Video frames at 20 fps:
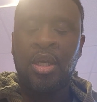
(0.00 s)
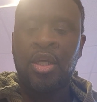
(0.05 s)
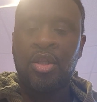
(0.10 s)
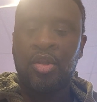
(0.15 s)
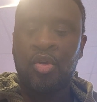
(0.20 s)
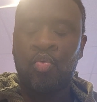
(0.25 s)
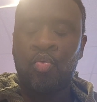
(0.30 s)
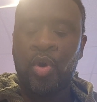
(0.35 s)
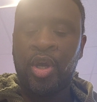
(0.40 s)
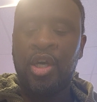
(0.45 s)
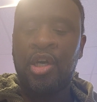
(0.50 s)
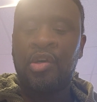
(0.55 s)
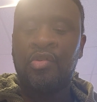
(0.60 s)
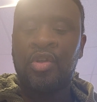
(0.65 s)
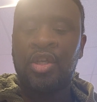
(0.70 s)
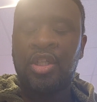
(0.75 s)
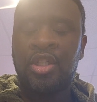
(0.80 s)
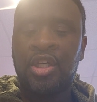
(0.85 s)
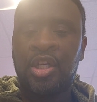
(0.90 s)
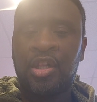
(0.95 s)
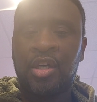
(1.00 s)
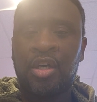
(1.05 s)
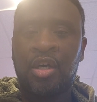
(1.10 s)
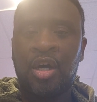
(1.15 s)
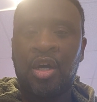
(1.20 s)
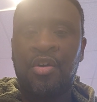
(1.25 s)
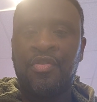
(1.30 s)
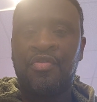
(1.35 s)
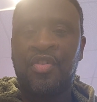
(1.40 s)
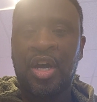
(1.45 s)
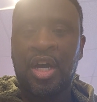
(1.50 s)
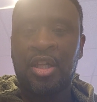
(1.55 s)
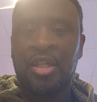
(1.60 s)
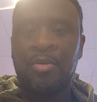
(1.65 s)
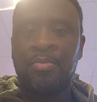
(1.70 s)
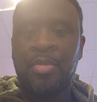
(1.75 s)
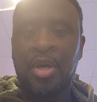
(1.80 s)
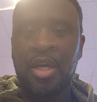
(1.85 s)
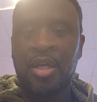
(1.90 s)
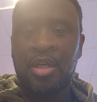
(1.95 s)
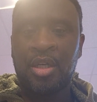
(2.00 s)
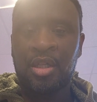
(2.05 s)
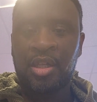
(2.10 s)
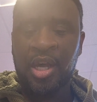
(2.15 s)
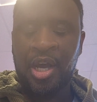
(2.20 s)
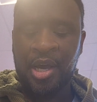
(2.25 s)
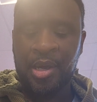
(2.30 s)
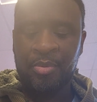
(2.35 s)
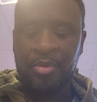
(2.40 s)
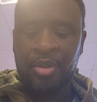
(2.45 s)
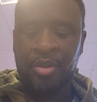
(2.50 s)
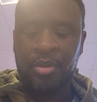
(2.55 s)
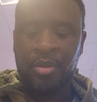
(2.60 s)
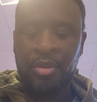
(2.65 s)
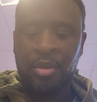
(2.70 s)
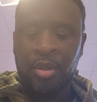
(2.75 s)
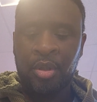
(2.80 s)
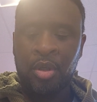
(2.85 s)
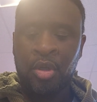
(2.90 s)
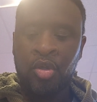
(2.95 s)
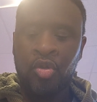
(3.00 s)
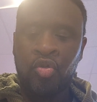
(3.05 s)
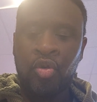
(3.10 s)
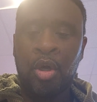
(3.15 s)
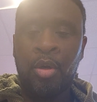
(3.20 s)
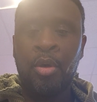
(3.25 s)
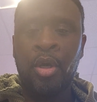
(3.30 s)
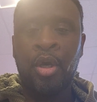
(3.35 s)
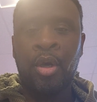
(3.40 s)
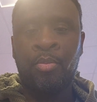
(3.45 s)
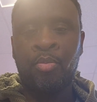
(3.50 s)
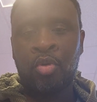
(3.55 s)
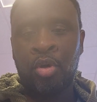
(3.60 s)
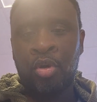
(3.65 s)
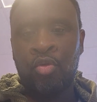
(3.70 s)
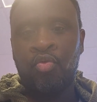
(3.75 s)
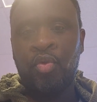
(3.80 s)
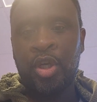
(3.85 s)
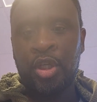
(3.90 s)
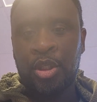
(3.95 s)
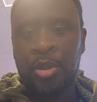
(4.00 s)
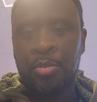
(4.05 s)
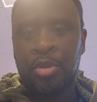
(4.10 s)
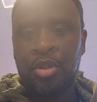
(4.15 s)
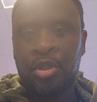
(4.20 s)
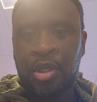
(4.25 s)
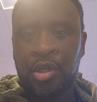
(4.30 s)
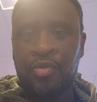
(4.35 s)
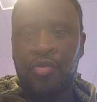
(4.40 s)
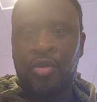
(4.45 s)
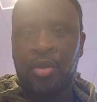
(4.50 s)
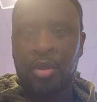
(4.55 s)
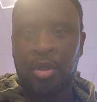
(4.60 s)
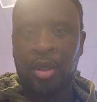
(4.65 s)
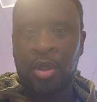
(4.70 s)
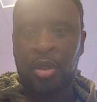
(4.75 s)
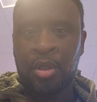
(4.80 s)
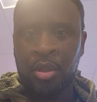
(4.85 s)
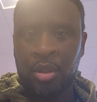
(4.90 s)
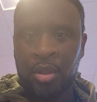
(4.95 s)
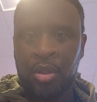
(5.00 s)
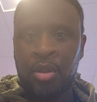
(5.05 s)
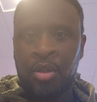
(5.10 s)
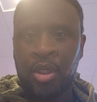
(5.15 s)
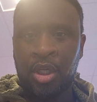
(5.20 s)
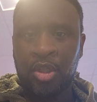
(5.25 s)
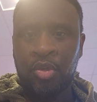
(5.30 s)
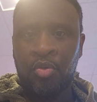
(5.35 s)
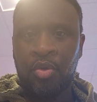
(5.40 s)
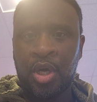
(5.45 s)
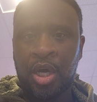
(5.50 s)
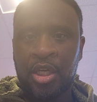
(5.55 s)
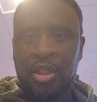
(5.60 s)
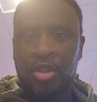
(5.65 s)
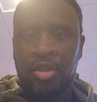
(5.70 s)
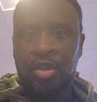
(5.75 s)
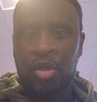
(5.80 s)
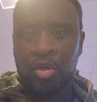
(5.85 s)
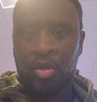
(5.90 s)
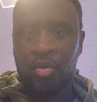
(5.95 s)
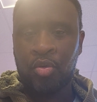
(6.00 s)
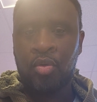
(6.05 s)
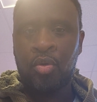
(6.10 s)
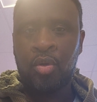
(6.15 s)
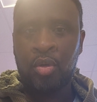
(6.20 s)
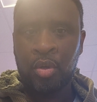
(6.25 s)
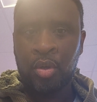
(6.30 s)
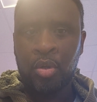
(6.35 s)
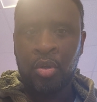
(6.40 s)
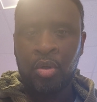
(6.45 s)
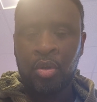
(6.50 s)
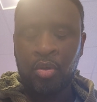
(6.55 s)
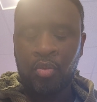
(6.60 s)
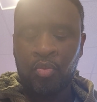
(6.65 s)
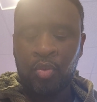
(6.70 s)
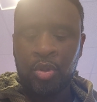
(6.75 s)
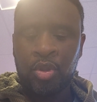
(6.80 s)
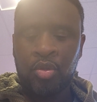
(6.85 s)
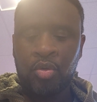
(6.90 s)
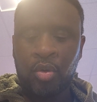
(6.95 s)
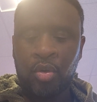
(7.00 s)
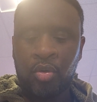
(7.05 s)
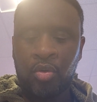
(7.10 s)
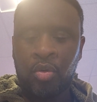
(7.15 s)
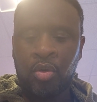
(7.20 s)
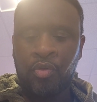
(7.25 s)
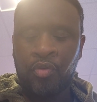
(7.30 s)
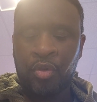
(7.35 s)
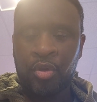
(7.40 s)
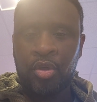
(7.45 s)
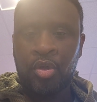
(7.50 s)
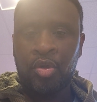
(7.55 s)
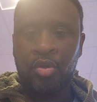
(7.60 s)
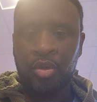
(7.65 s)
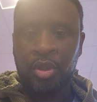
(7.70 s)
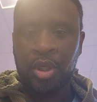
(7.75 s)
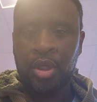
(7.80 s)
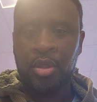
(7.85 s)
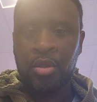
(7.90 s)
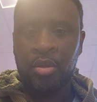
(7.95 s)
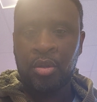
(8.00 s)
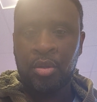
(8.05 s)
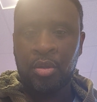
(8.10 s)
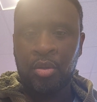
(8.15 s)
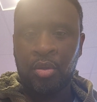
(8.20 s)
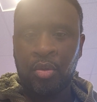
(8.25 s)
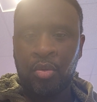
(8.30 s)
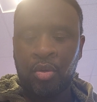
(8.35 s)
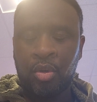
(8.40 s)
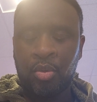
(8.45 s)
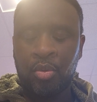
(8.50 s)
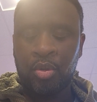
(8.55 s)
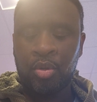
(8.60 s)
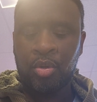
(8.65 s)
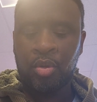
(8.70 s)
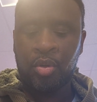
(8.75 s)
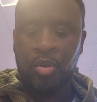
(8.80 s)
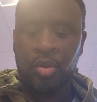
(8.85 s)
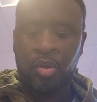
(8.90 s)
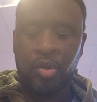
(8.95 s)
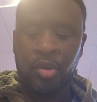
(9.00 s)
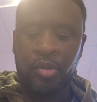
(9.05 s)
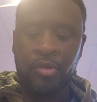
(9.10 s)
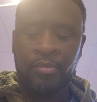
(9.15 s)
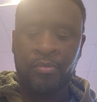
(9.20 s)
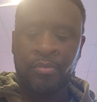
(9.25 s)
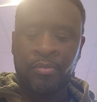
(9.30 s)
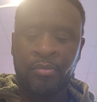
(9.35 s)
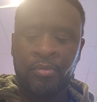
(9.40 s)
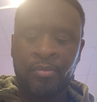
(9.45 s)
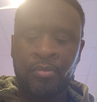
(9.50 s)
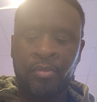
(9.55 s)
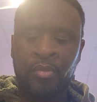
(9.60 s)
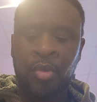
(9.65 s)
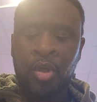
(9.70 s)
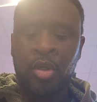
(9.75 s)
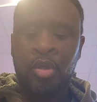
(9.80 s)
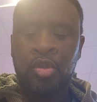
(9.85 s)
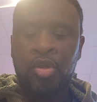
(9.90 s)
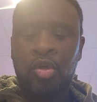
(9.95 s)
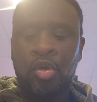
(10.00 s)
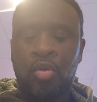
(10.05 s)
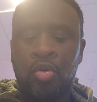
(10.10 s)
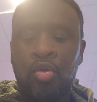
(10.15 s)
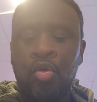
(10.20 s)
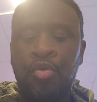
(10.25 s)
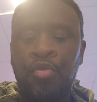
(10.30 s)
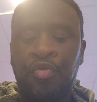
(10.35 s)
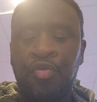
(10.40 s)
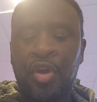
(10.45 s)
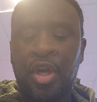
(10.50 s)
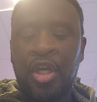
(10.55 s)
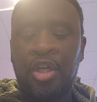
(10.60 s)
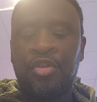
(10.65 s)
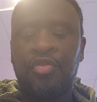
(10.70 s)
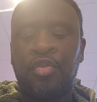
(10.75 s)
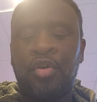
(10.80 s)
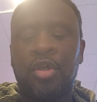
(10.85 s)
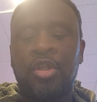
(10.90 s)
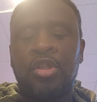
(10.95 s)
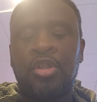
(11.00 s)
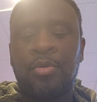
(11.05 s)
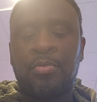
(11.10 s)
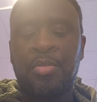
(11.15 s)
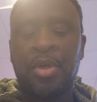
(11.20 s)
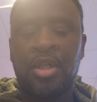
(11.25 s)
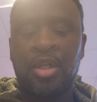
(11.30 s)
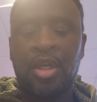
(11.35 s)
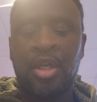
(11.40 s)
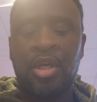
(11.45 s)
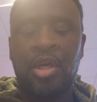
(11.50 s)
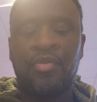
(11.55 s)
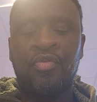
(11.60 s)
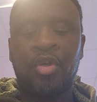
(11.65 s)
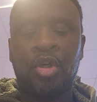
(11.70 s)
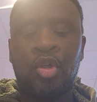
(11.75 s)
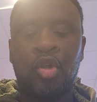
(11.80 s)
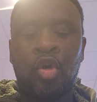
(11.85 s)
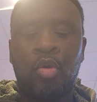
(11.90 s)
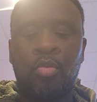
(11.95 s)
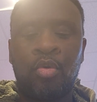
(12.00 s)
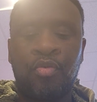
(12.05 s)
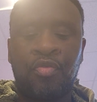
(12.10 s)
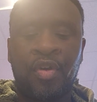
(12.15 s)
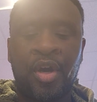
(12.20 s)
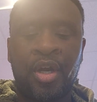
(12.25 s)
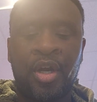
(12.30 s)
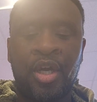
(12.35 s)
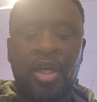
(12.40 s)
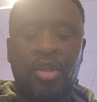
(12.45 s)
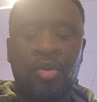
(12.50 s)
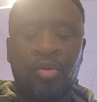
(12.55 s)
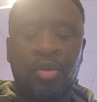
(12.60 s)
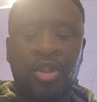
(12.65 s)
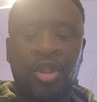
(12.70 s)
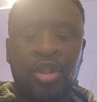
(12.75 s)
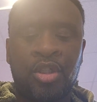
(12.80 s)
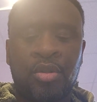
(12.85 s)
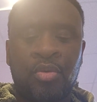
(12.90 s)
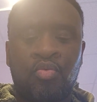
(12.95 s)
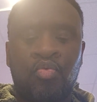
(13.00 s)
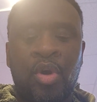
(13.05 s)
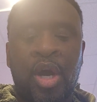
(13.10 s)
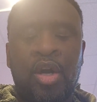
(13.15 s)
in the wake of the Silicon Valley Bank collapse. So out here, I'm going to read some stuff and let you guys know what's going on for those that don't know what's going on. So new fears for the stability of the global financial system